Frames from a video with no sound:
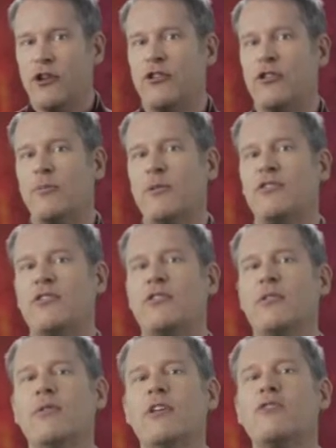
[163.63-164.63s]
to the
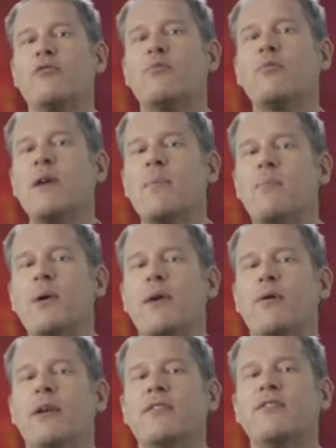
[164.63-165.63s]
mysterious
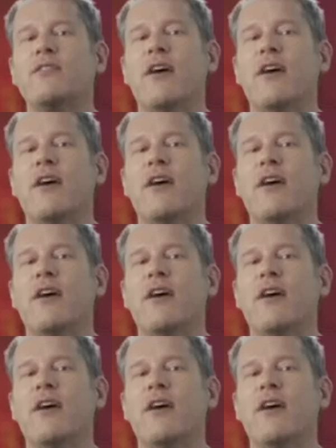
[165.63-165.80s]
reappearance